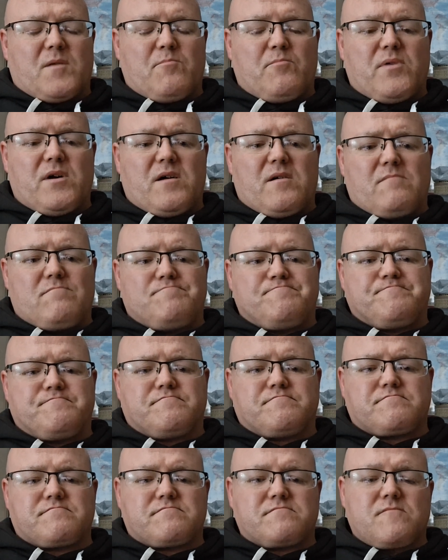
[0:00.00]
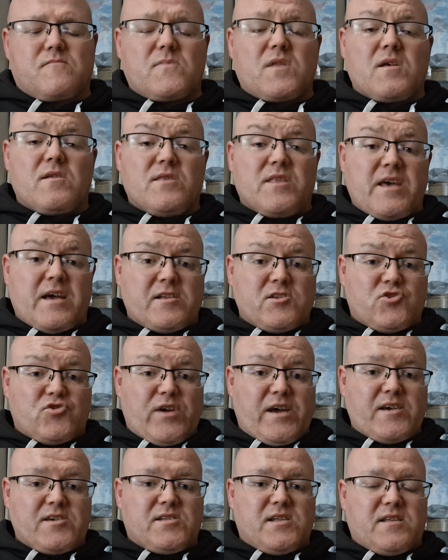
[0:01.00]
but the
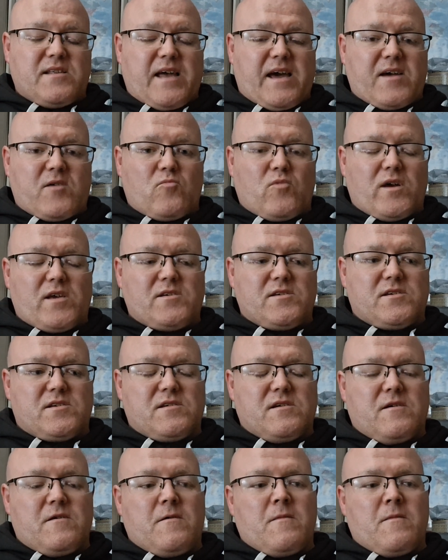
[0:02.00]
interesting thing was,